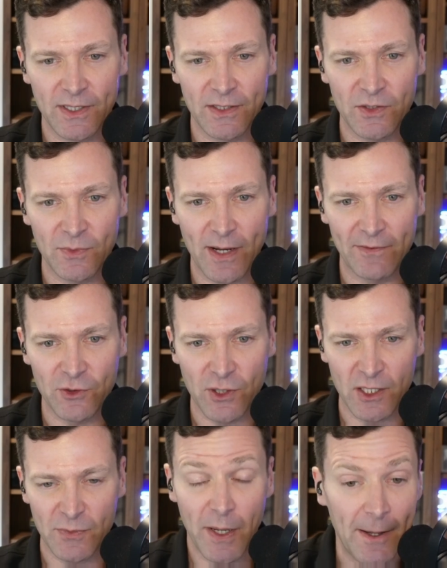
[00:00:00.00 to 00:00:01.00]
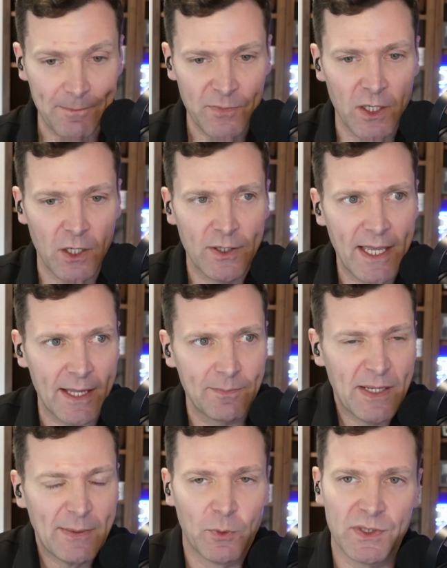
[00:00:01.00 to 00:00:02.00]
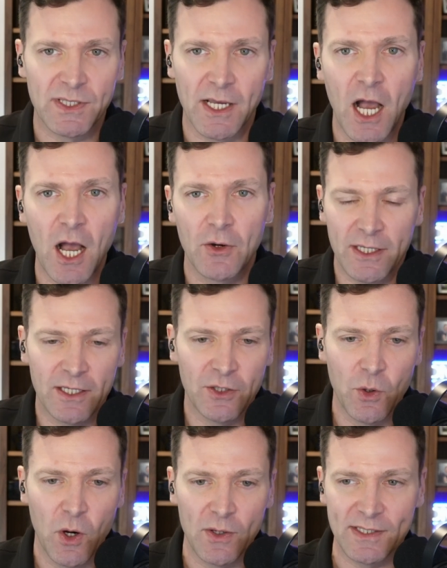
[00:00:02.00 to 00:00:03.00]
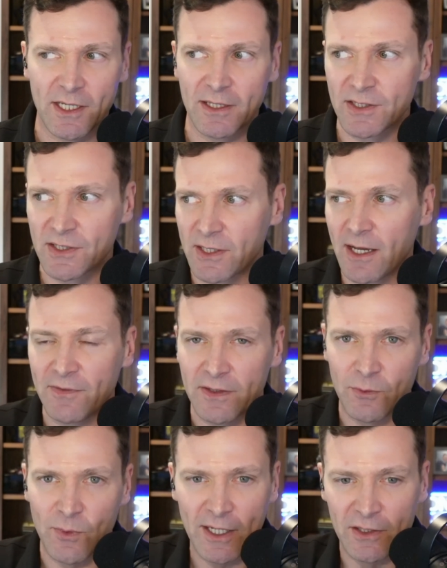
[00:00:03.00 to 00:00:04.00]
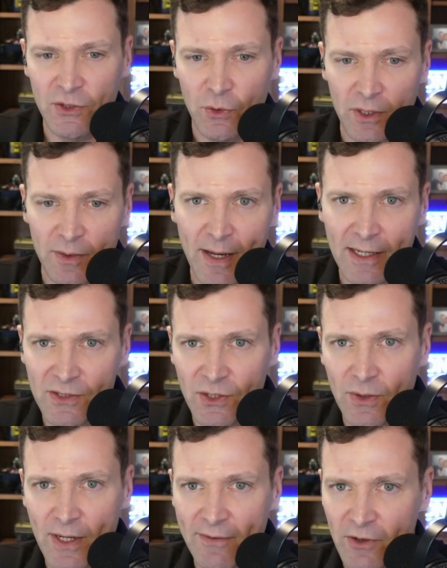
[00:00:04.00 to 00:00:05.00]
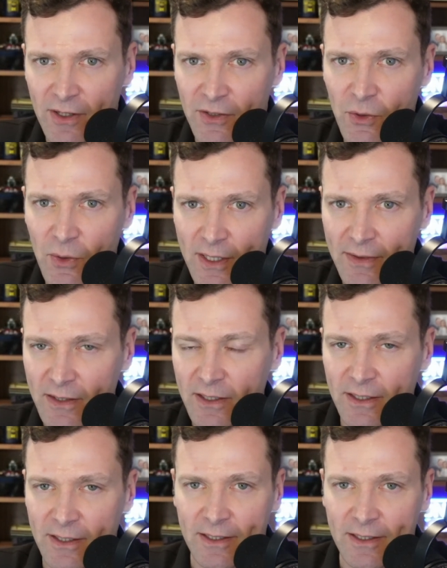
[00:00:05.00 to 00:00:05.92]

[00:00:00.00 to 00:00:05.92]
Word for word: send some aftershocks. But, you know, again, people will say, oh, Gyi, you always say this stuff and the regulatory bodies don't ever do anything.